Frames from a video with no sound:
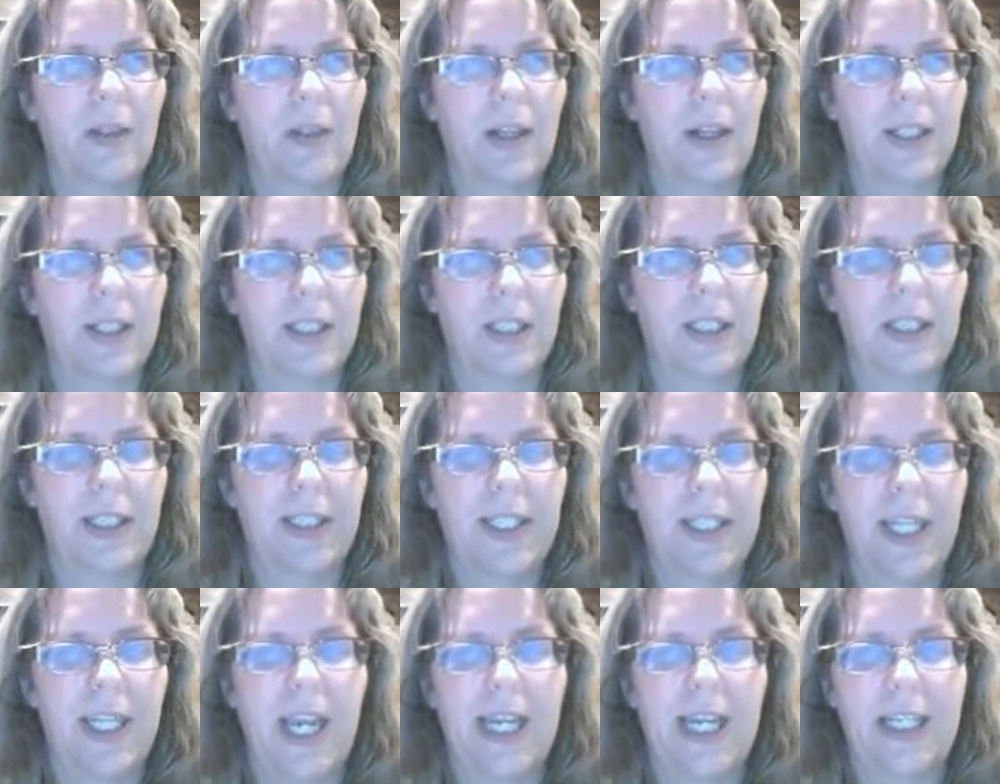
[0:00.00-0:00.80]
That's
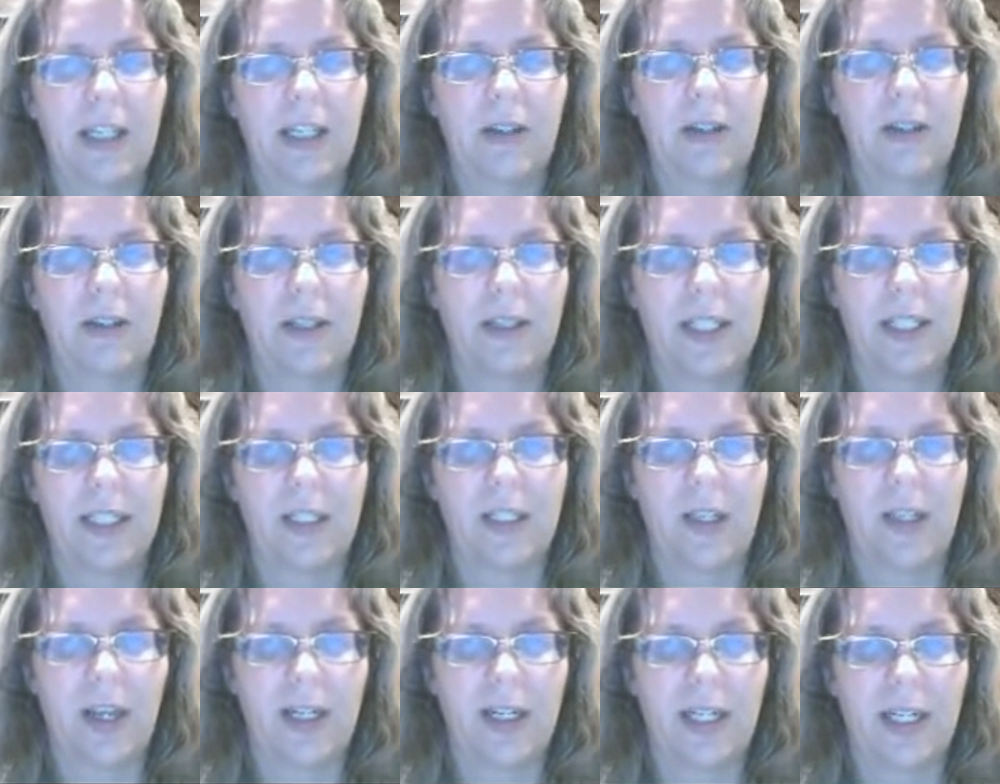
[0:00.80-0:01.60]
going to take you to
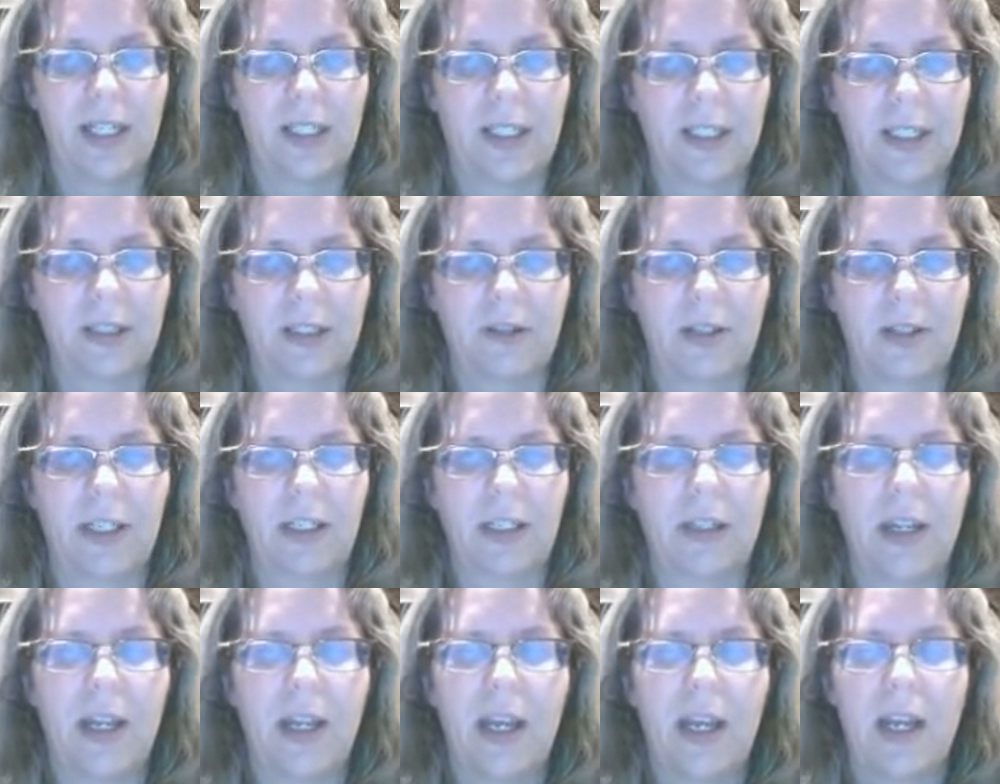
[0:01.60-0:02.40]
this login
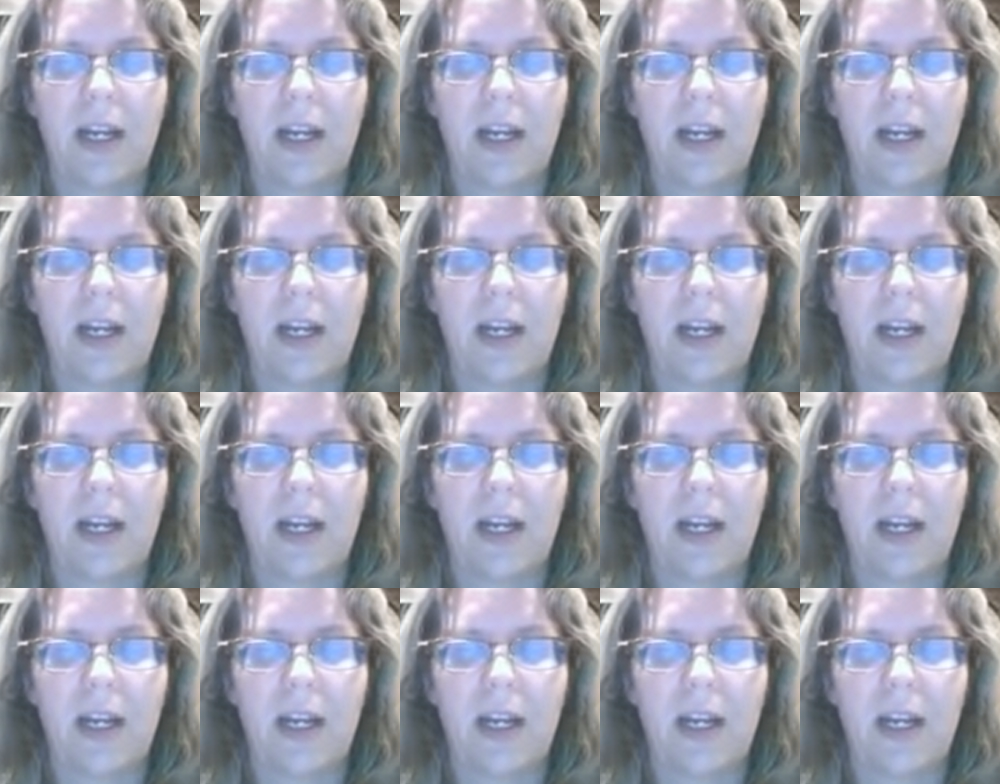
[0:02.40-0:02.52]
screen.